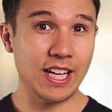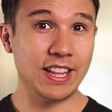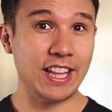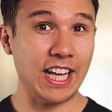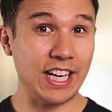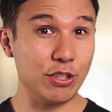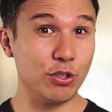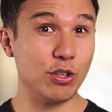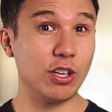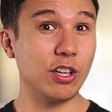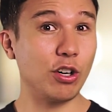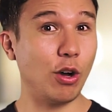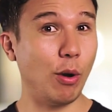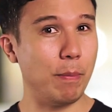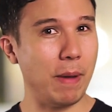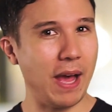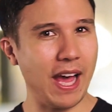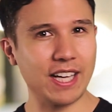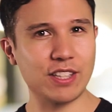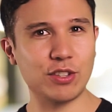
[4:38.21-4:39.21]
Then you can
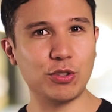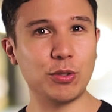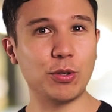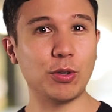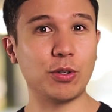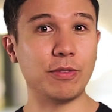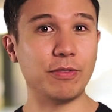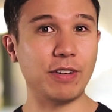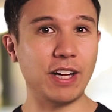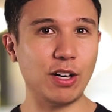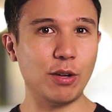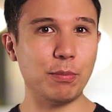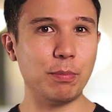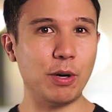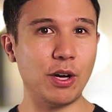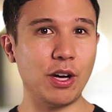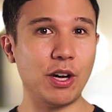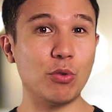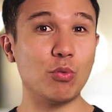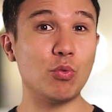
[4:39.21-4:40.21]
go back to your
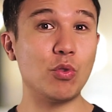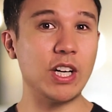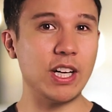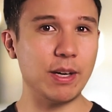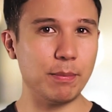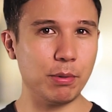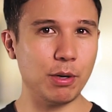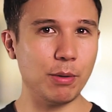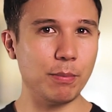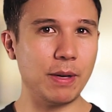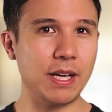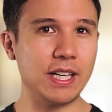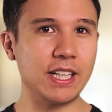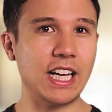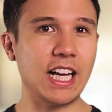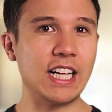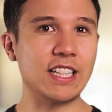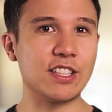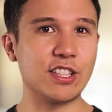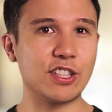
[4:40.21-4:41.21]
developer,
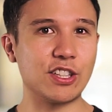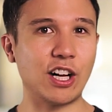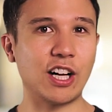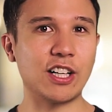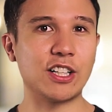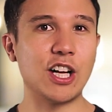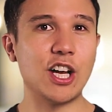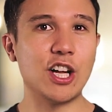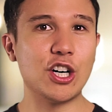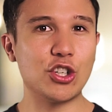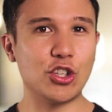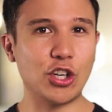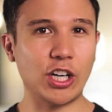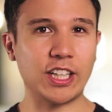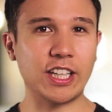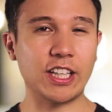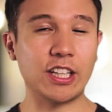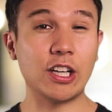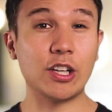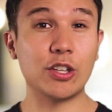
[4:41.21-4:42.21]
re-implement, and start
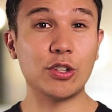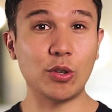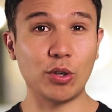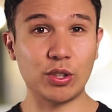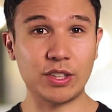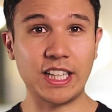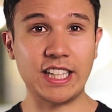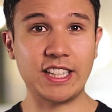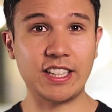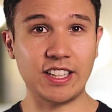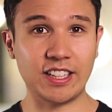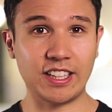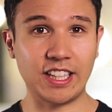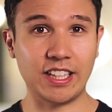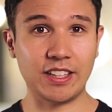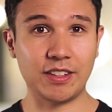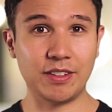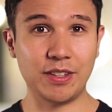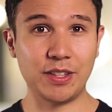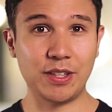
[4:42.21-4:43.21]
tracking your data again.